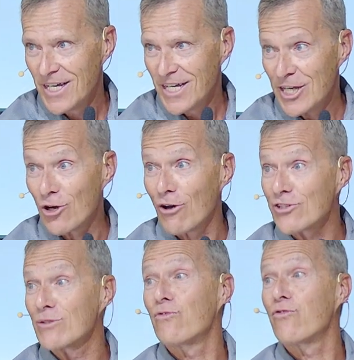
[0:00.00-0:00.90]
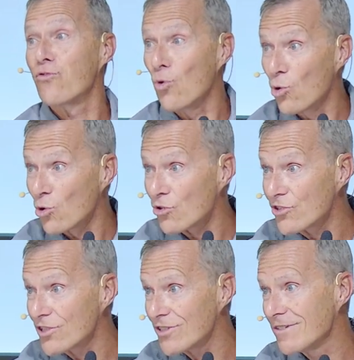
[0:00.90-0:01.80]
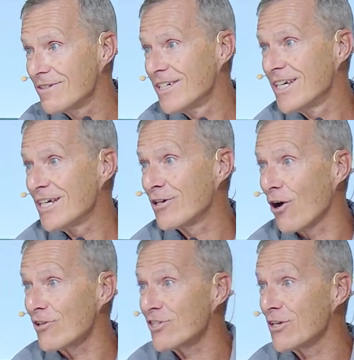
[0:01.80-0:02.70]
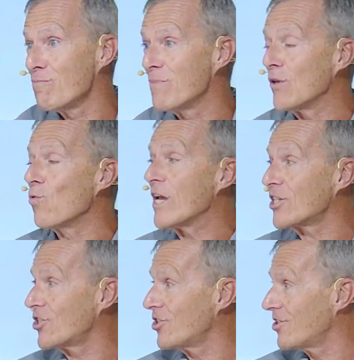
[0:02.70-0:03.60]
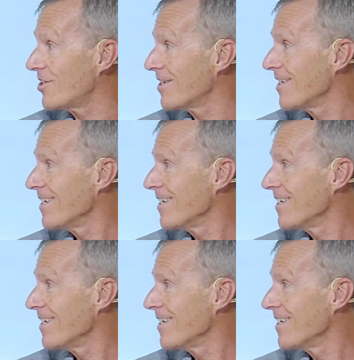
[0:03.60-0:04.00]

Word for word: He calls them fools. He calls them bewitched.